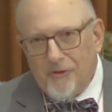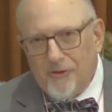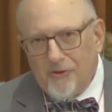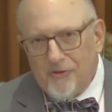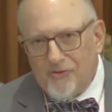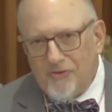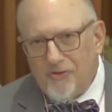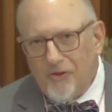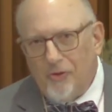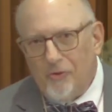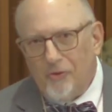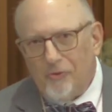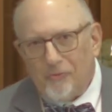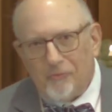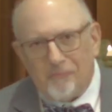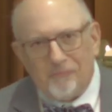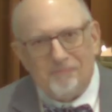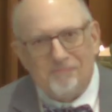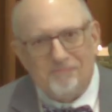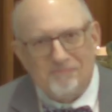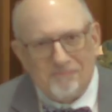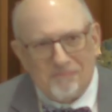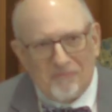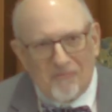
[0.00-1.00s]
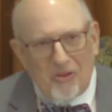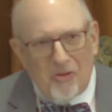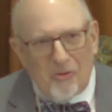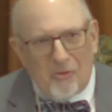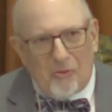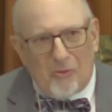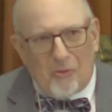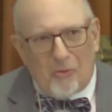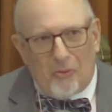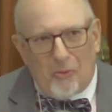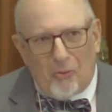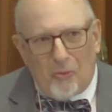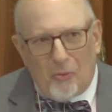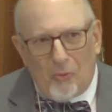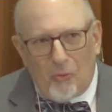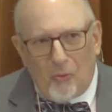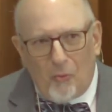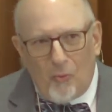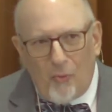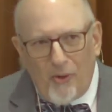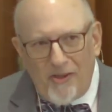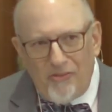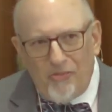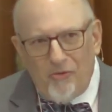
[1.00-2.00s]
So,
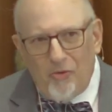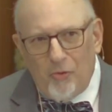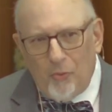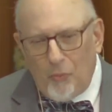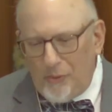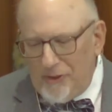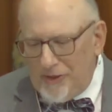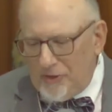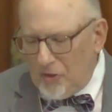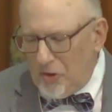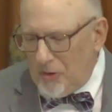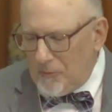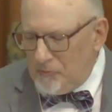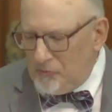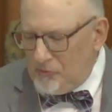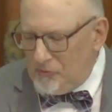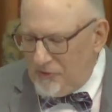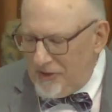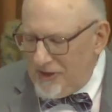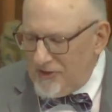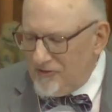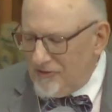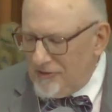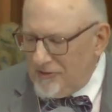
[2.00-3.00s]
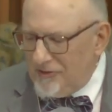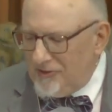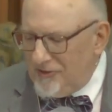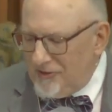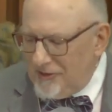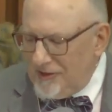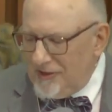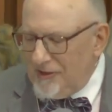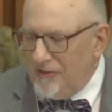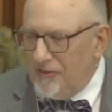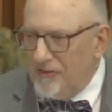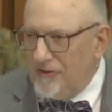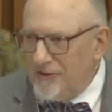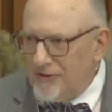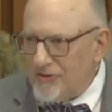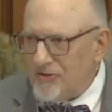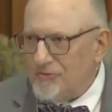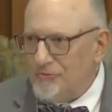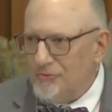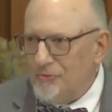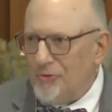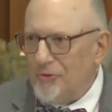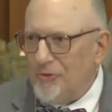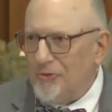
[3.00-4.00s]
whether we are present in this
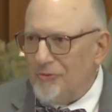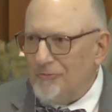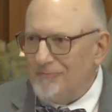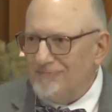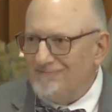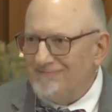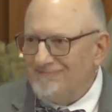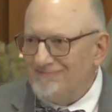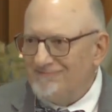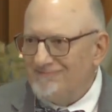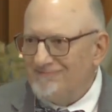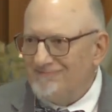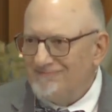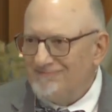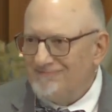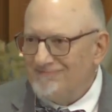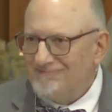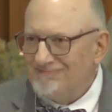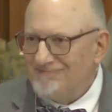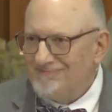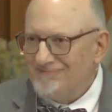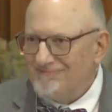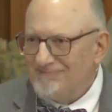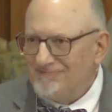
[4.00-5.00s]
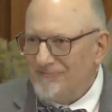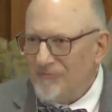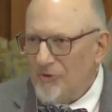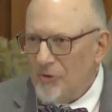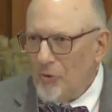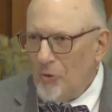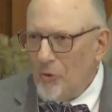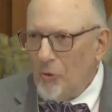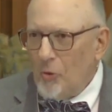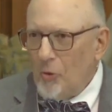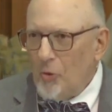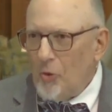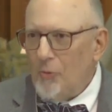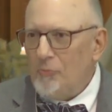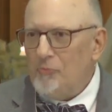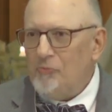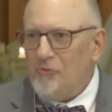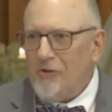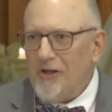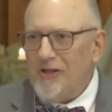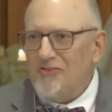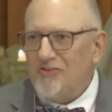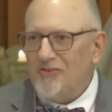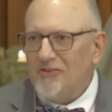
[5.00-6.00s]
room or
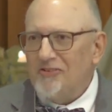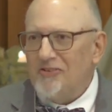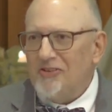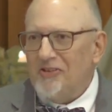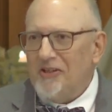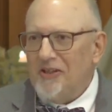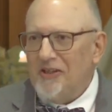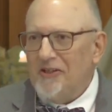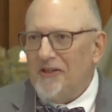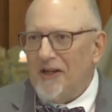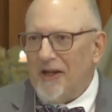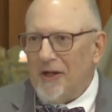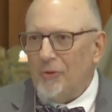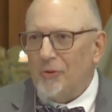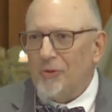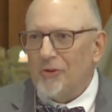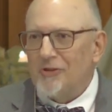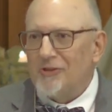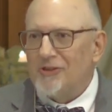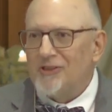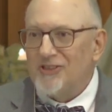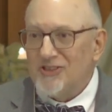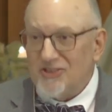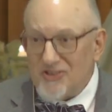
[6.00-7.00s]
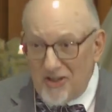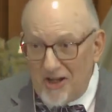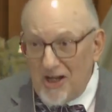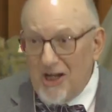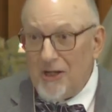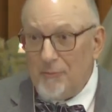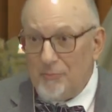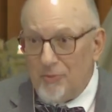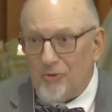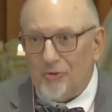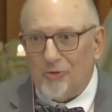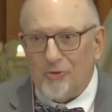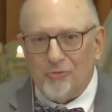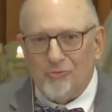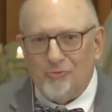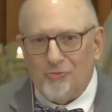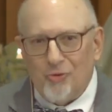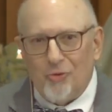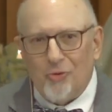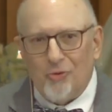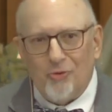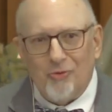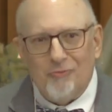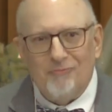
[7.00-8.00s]
present in our cyber
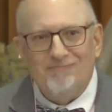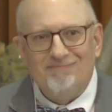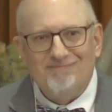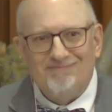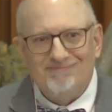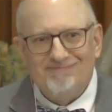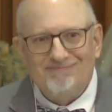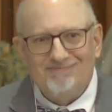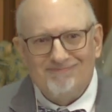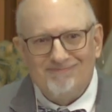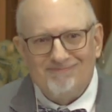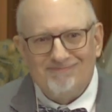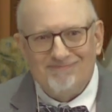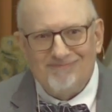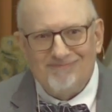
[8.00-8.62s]
room,